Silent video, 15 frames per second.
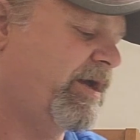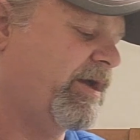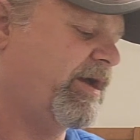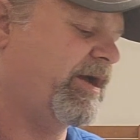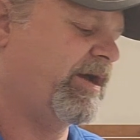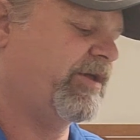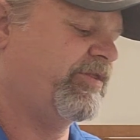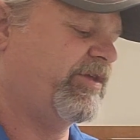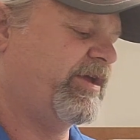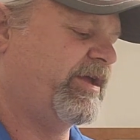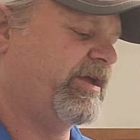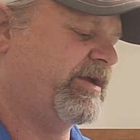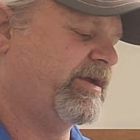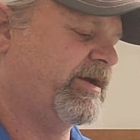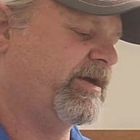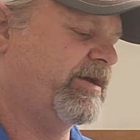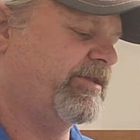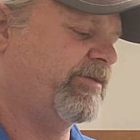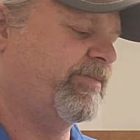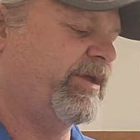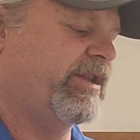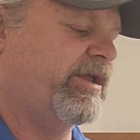I think there'll
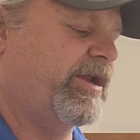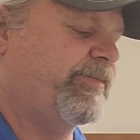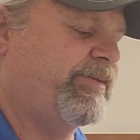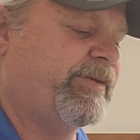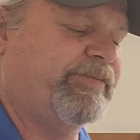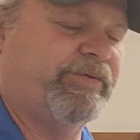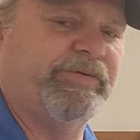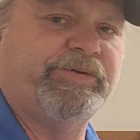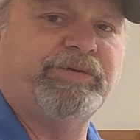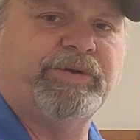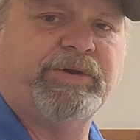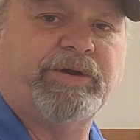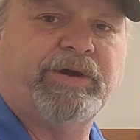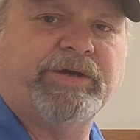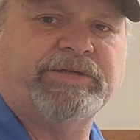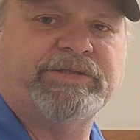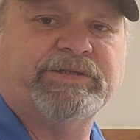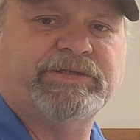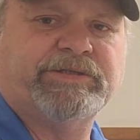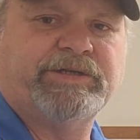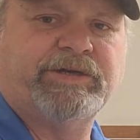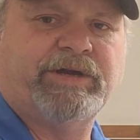be a lot of people doing gardens
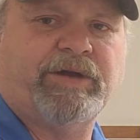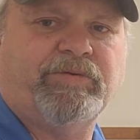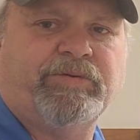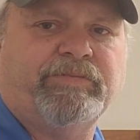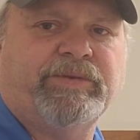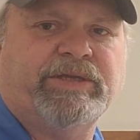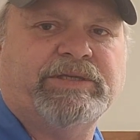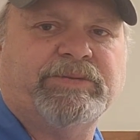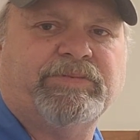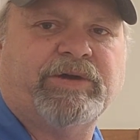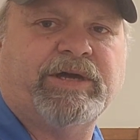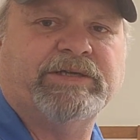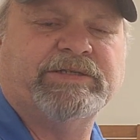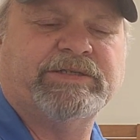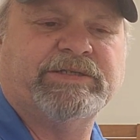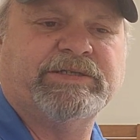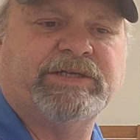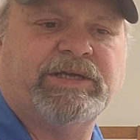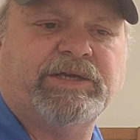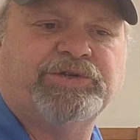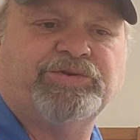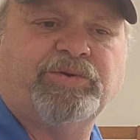this year. I wouldn't be surprised to see
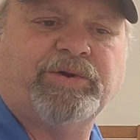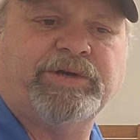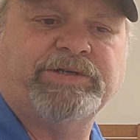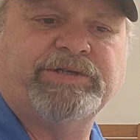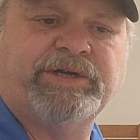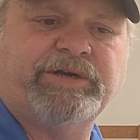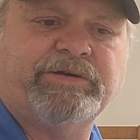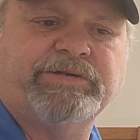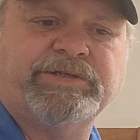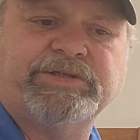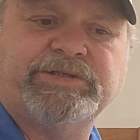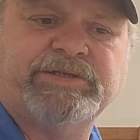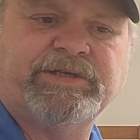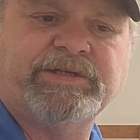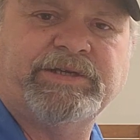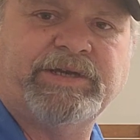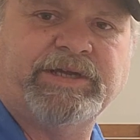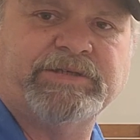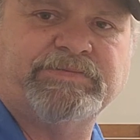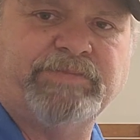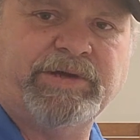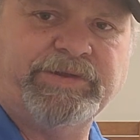a shortage here just in the
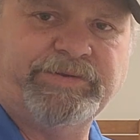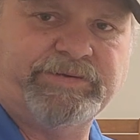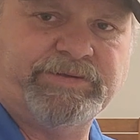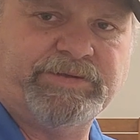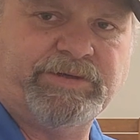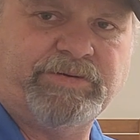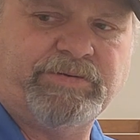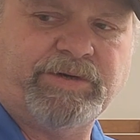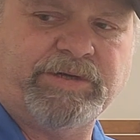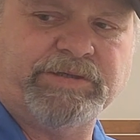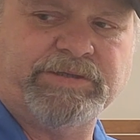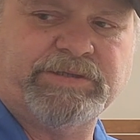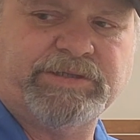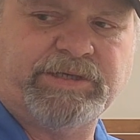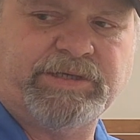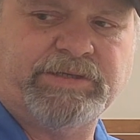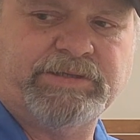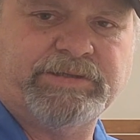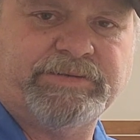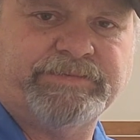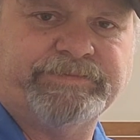next month or so on seeds.